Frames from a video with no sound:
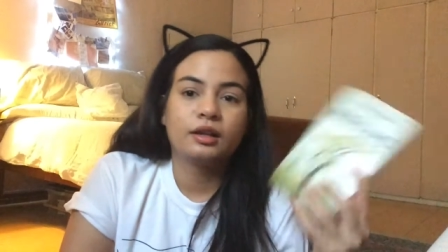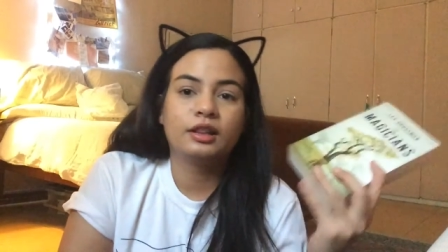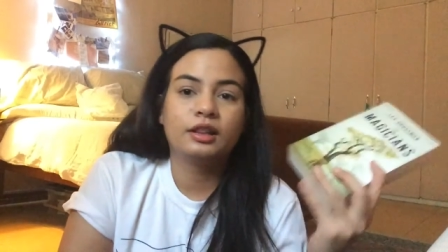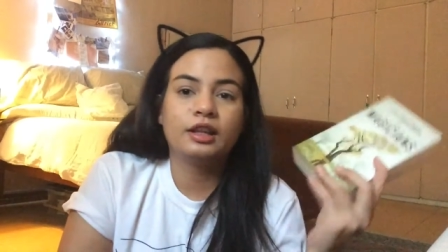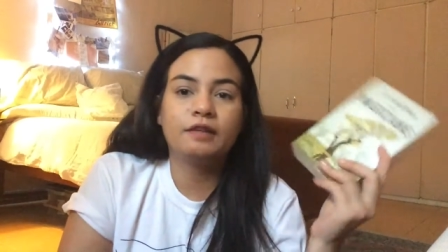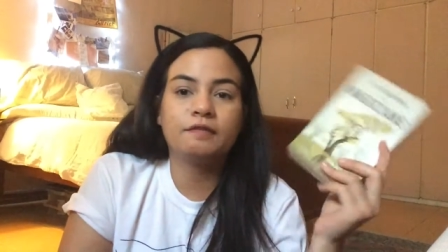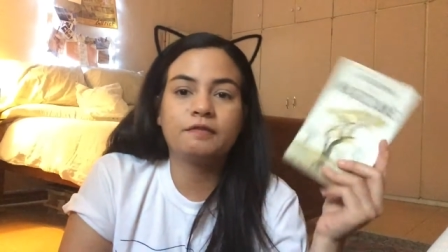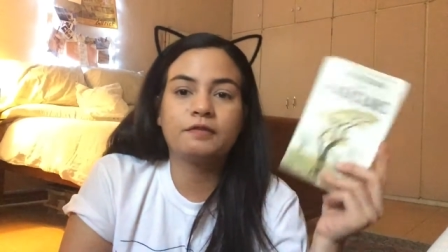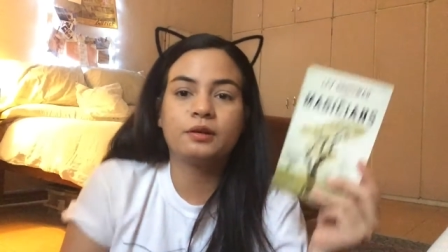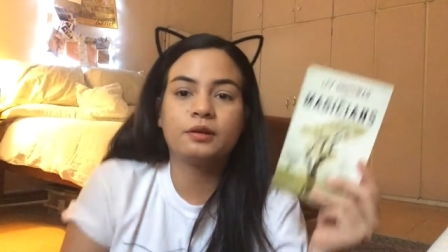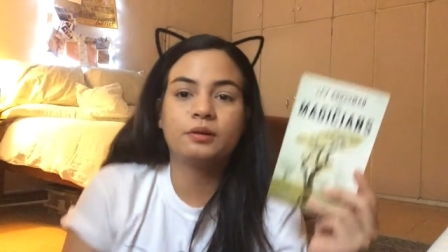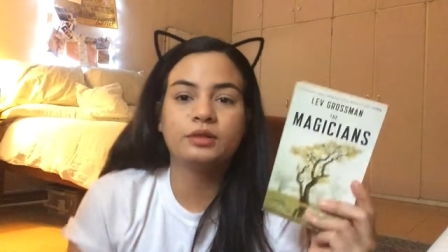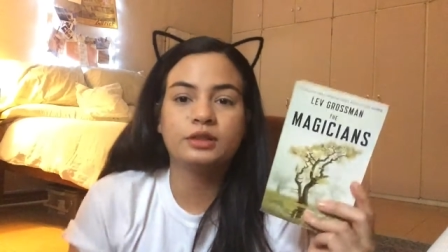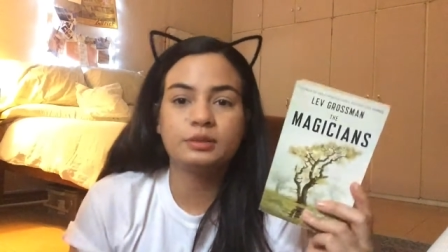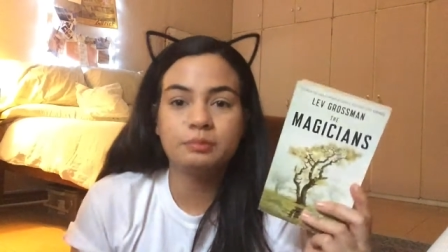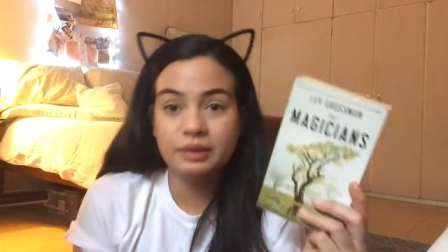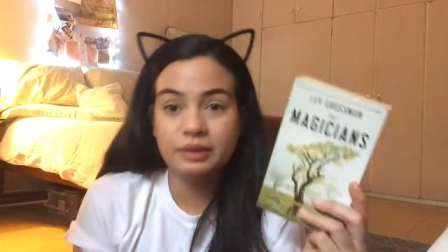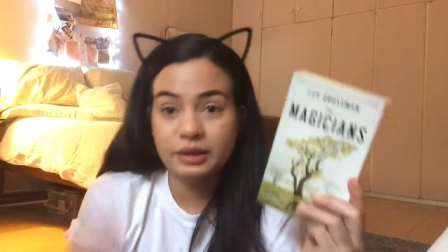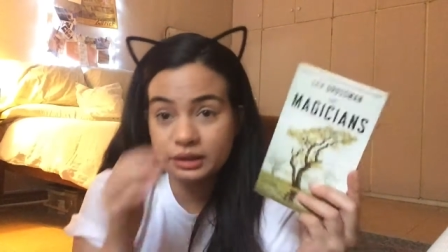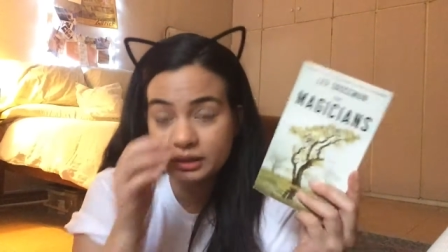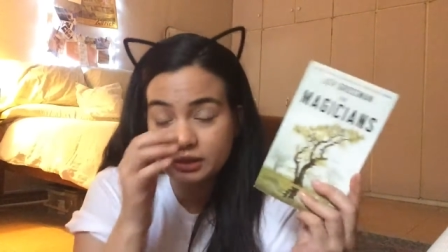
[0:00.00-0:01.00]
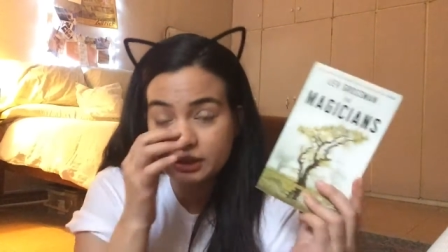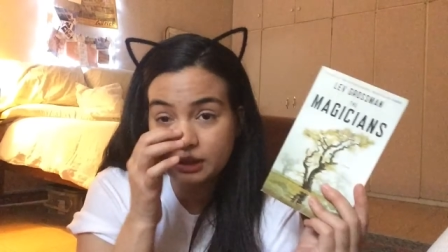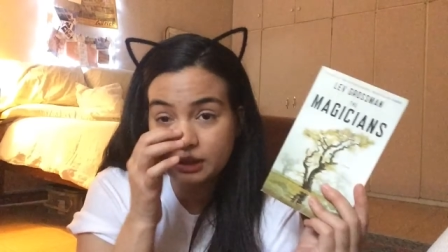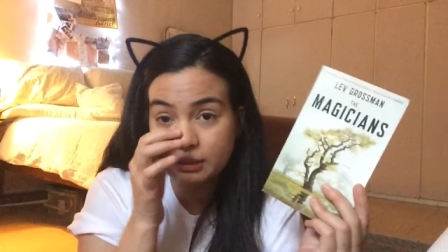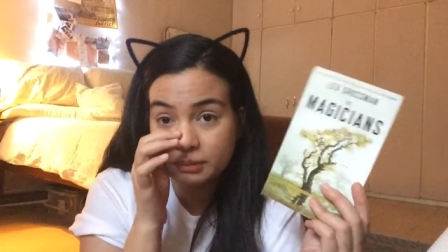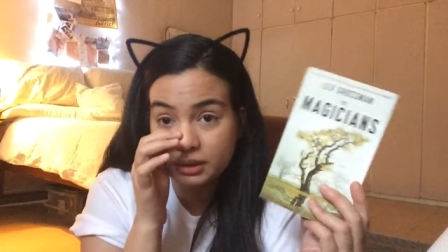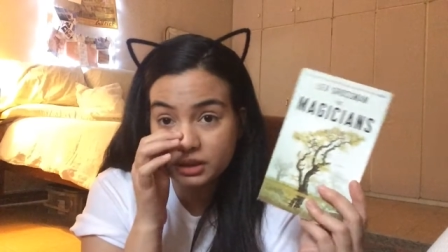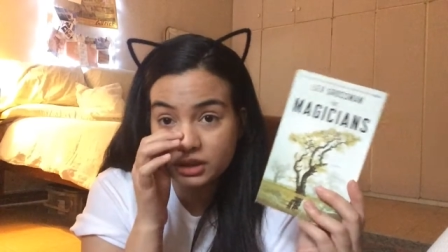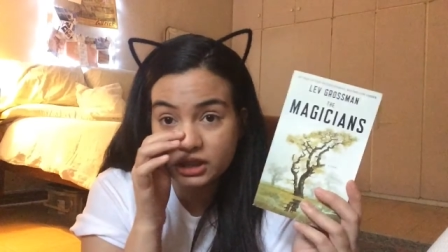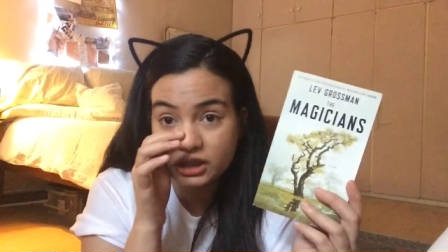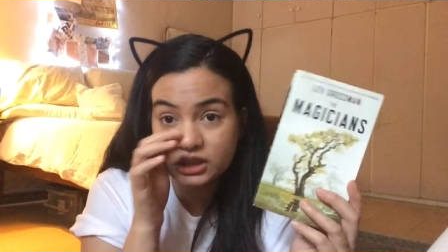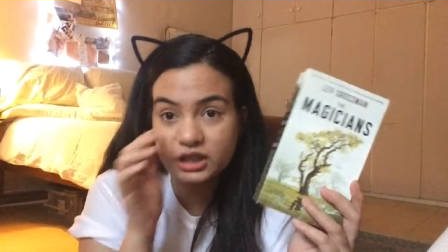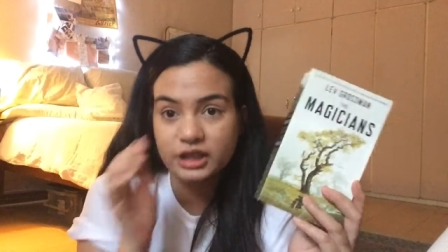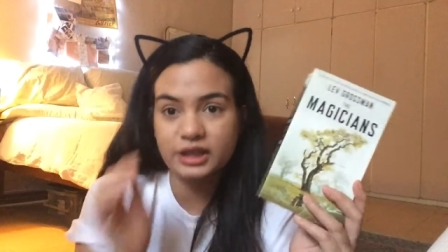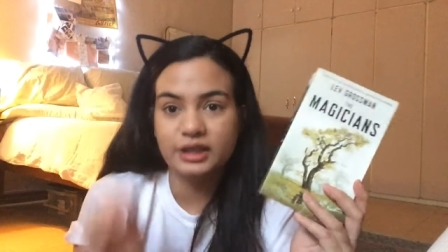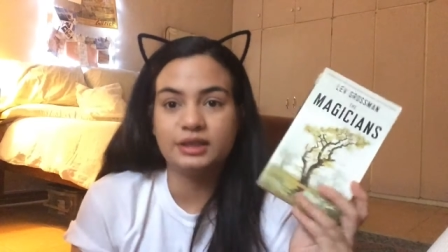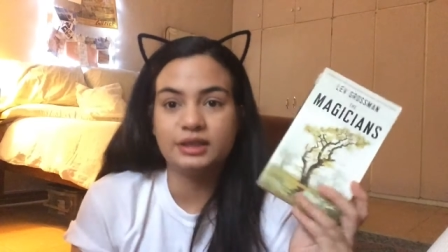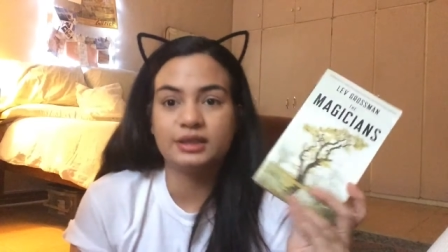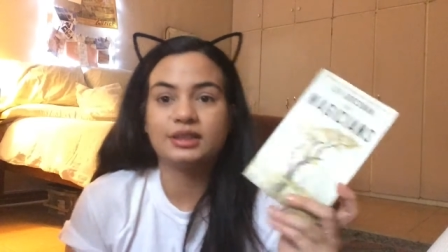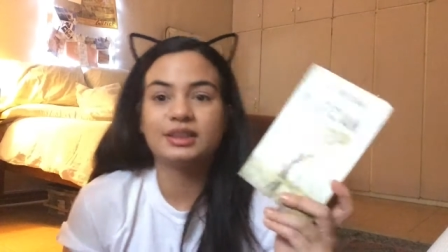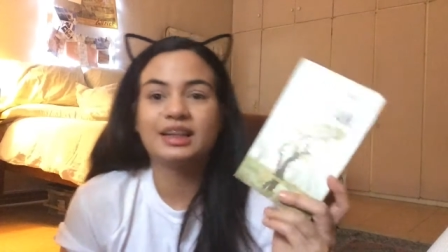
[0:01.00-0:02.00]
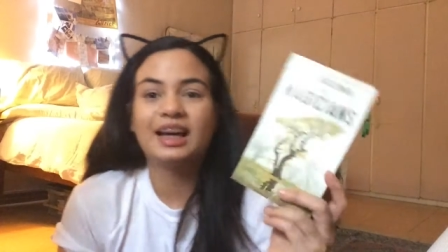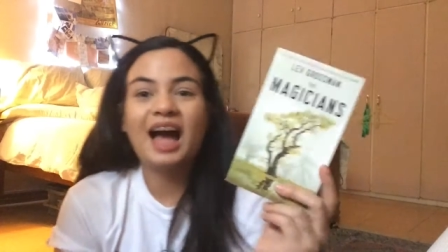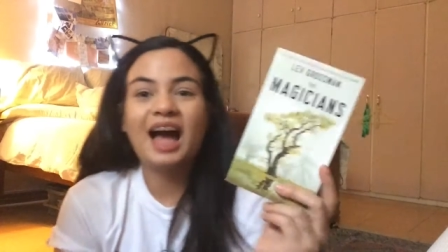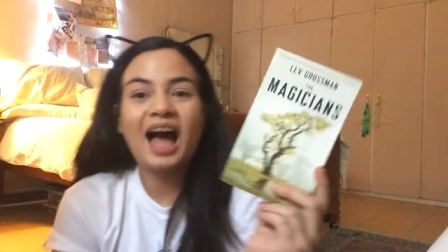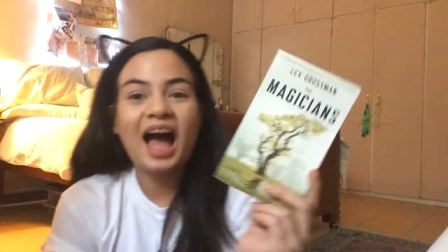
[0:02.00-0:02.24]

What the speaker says: Lev Grossman's The Magicians.